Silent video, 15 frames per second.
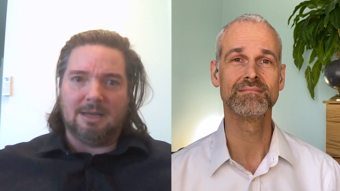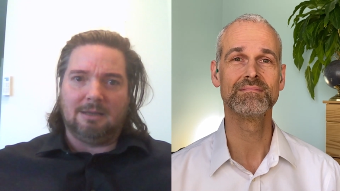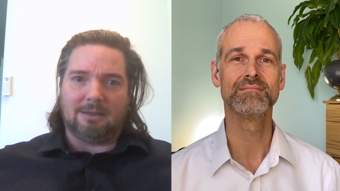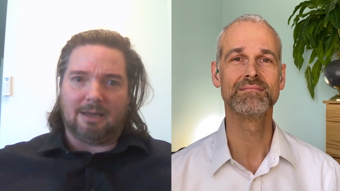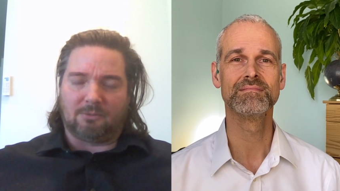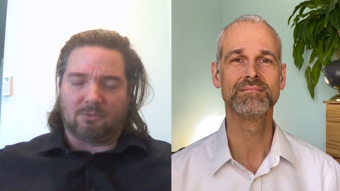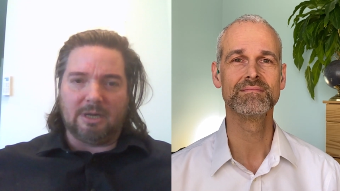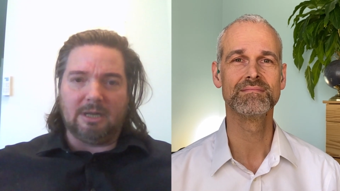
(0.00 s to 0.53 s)

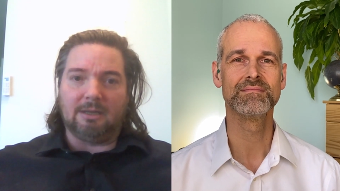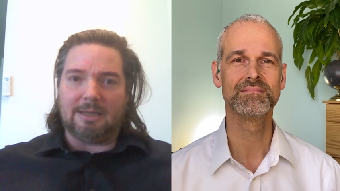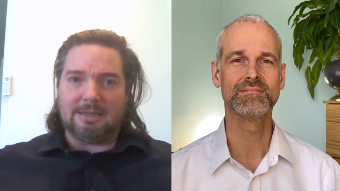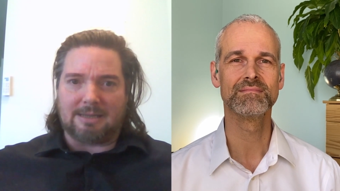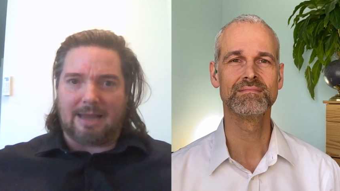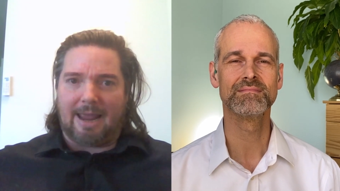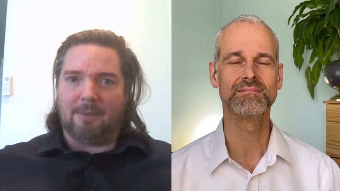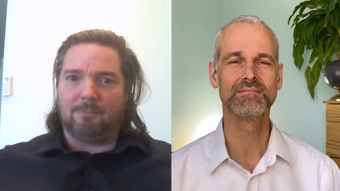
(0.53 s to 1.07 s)
Speaker 1: like real
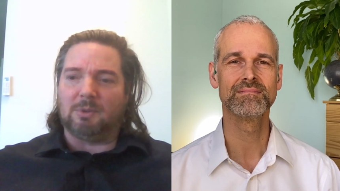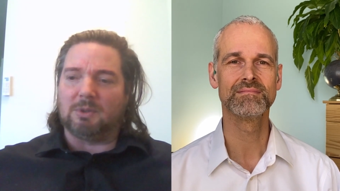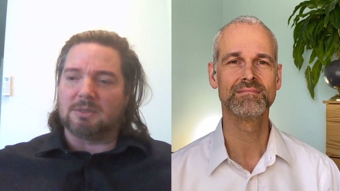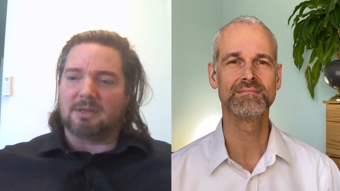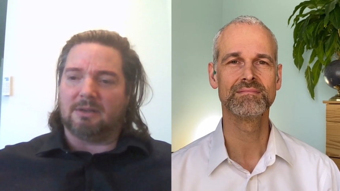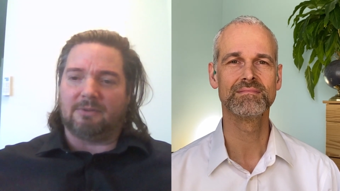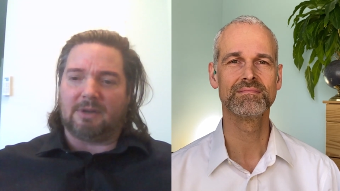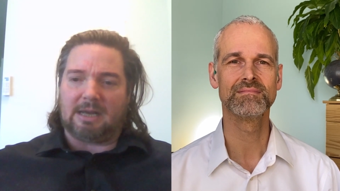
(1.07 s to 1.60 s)
examples
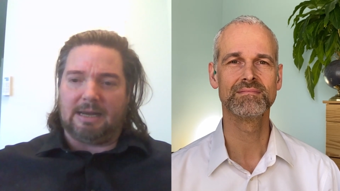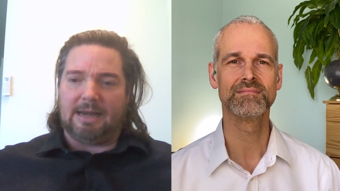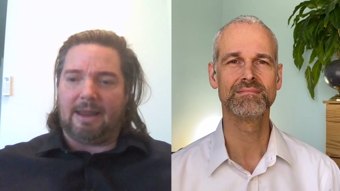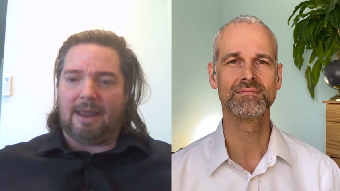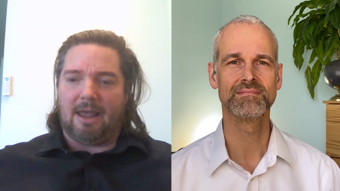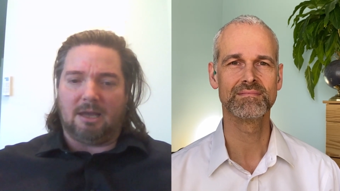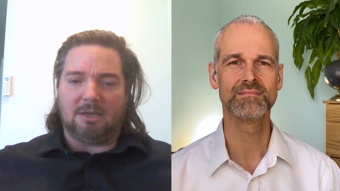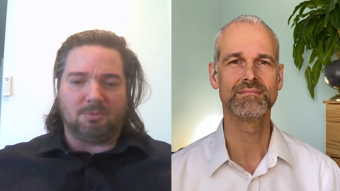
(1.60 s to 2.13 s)
of cutting
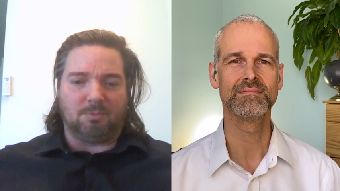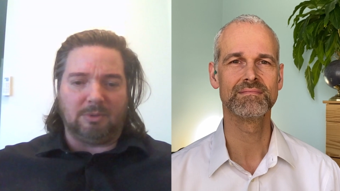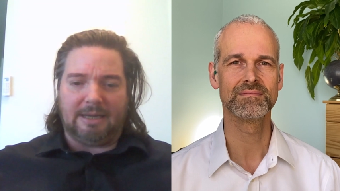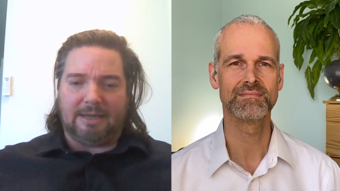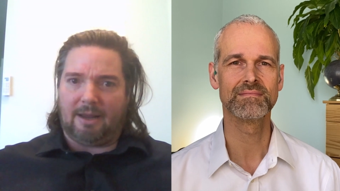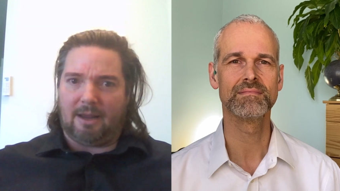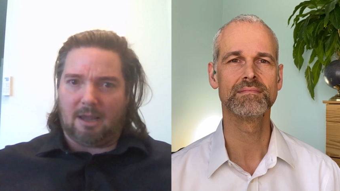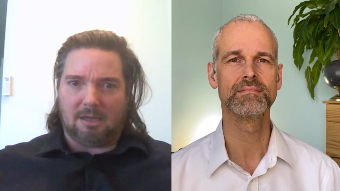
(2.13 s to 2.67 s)
edge,
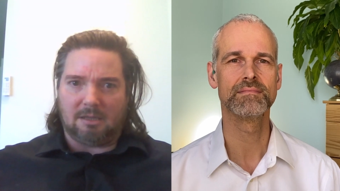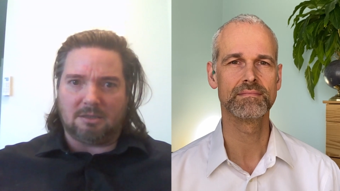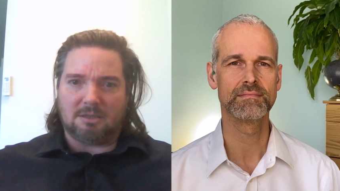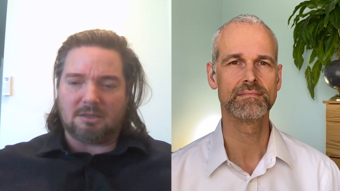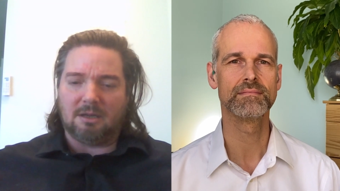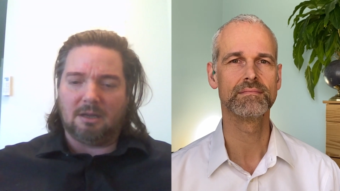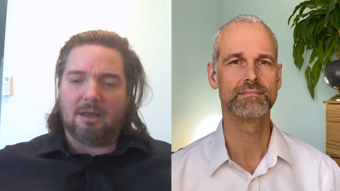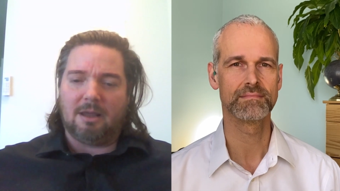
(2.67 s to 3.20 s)
bleeding edge
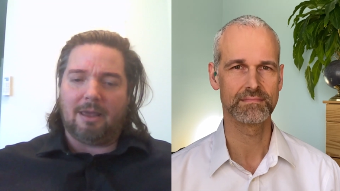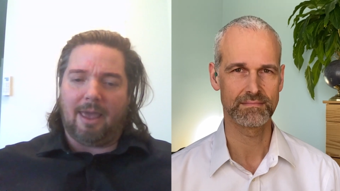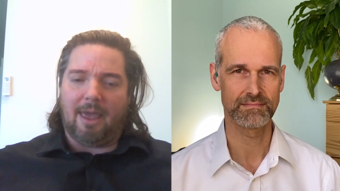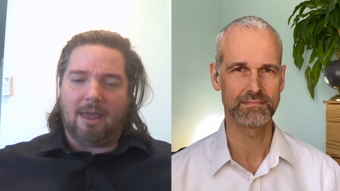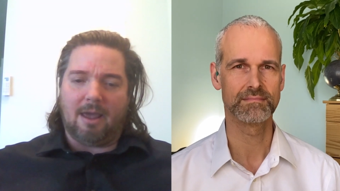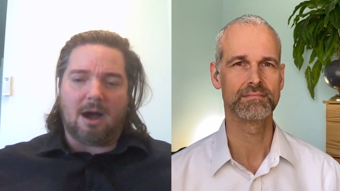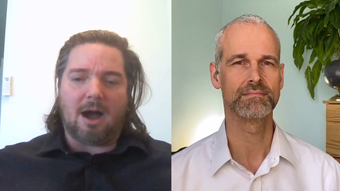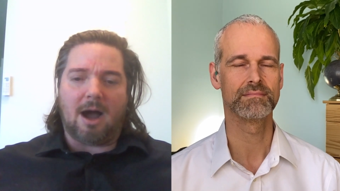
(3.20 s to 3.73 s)

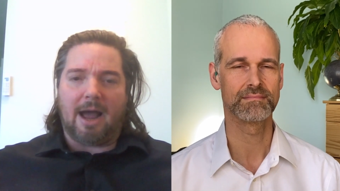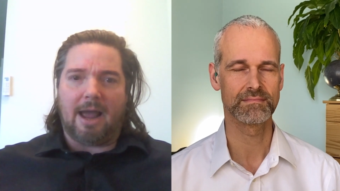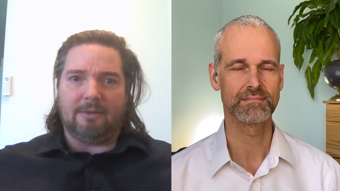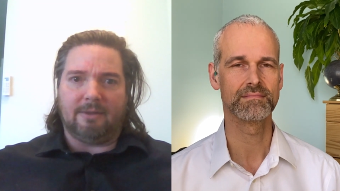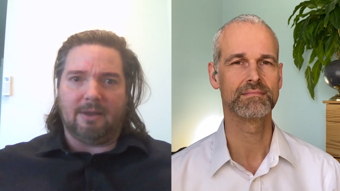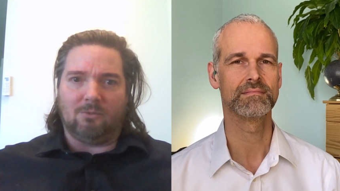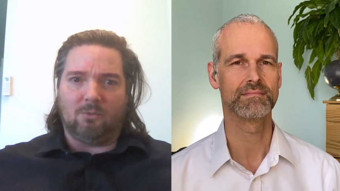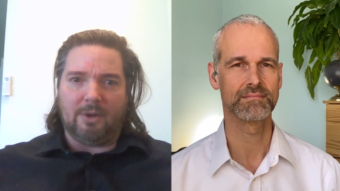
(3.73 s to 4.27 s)
AI
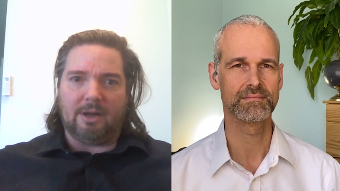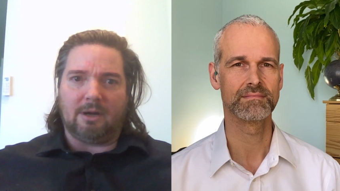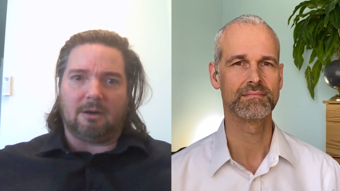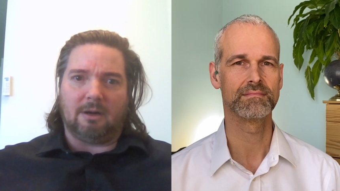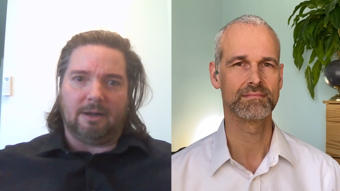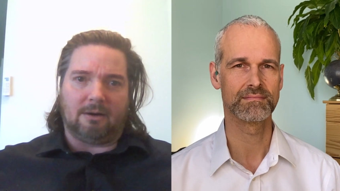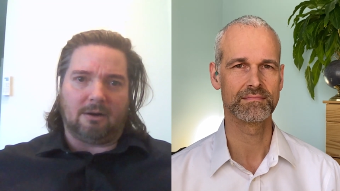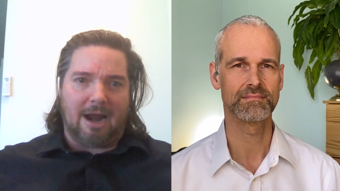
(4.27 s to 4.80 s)
that we are
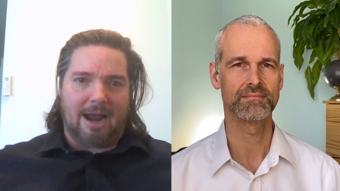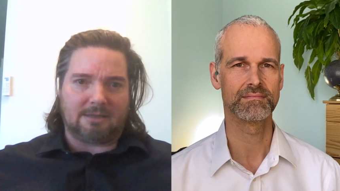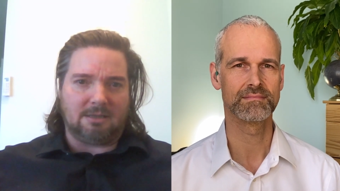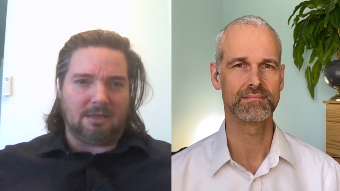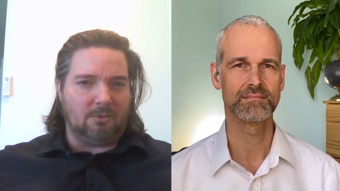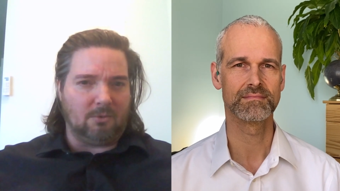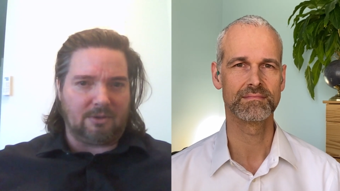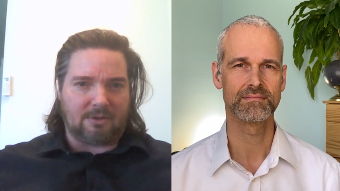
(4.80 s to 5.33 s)

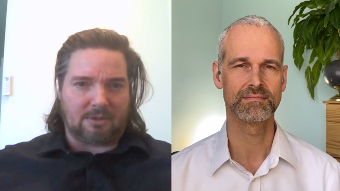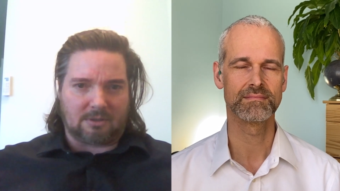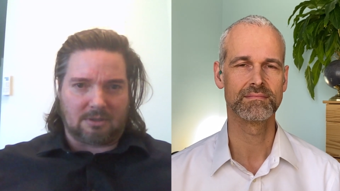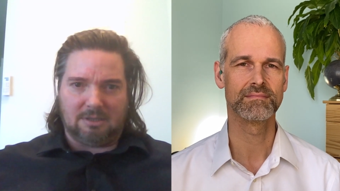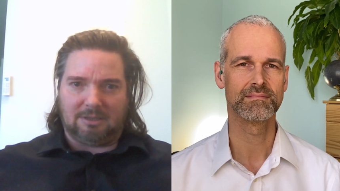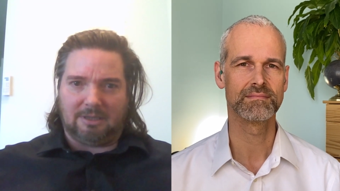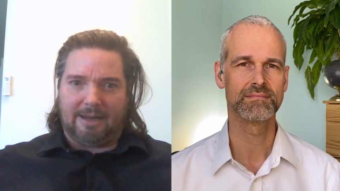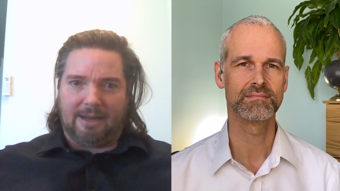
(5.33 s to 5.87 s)
interacting with
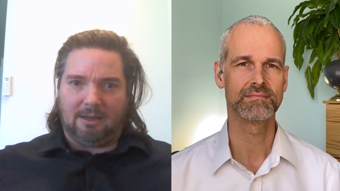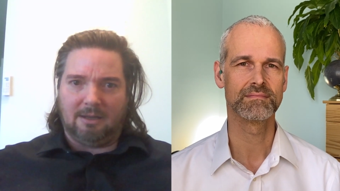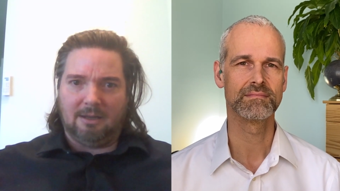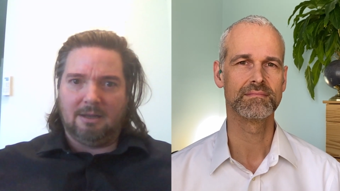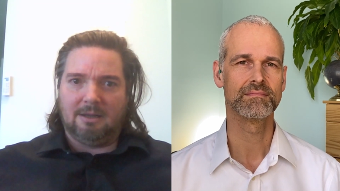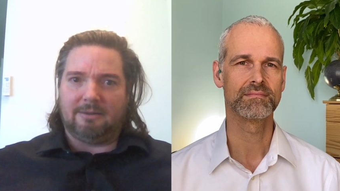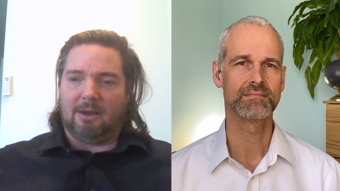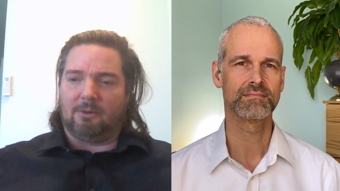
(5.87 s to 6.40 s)
currently
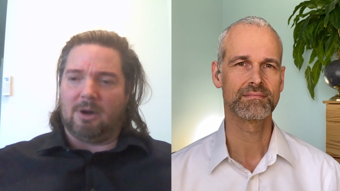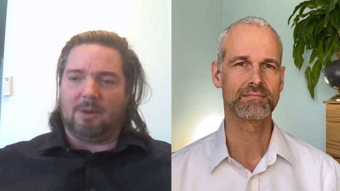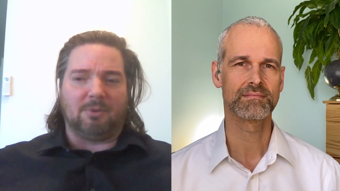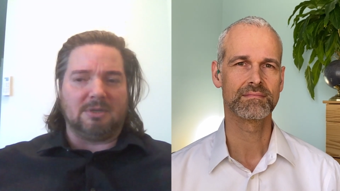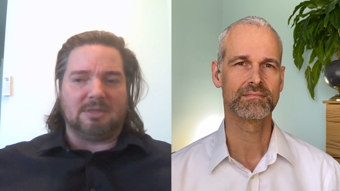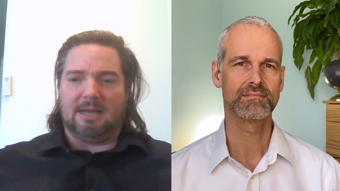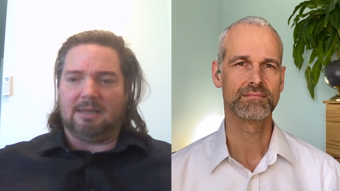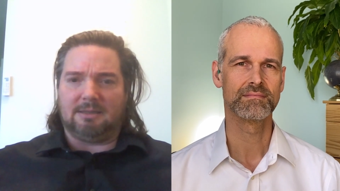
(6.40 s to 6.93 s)
that
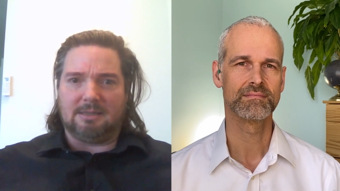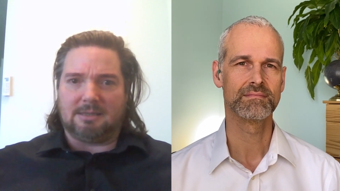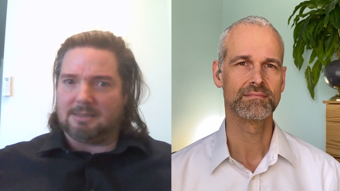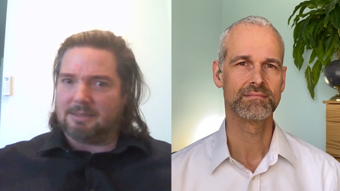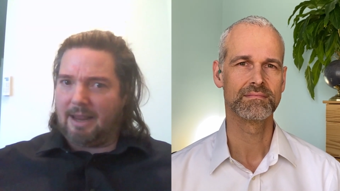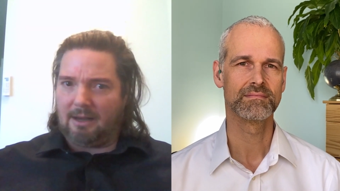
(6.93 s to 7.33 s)
represent the state